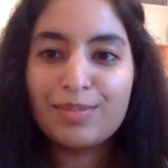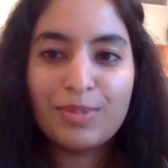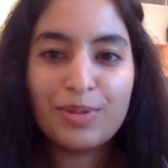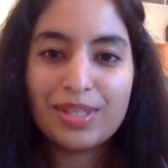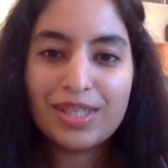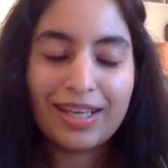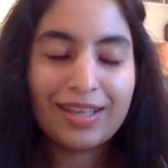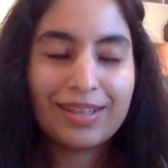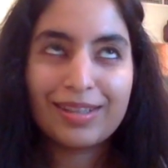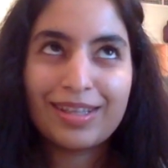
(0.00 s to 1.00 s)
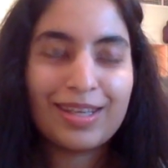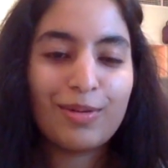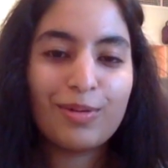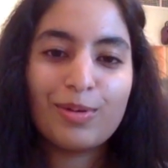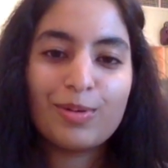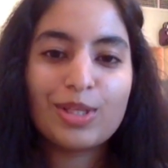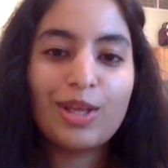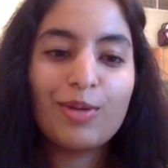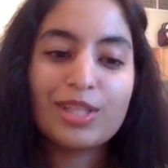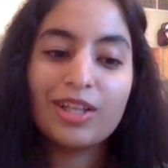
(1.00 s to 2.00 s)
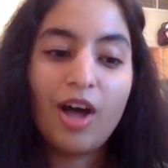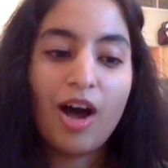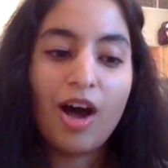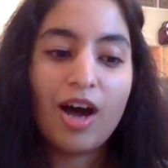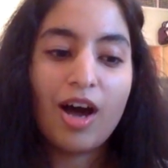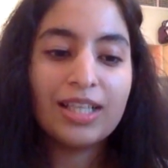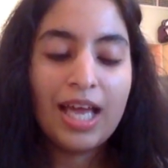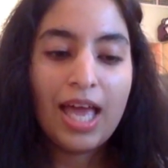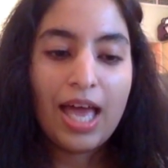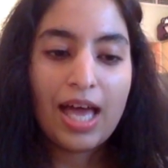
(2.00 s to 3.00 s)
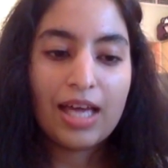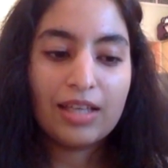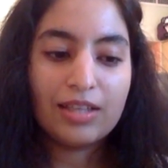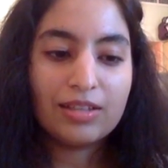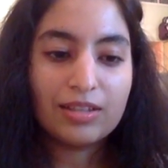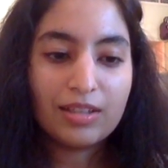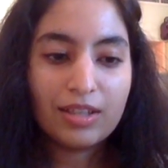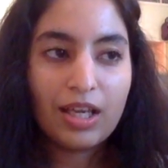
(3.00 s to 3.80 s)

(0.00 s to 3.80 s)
music. It was a lot, and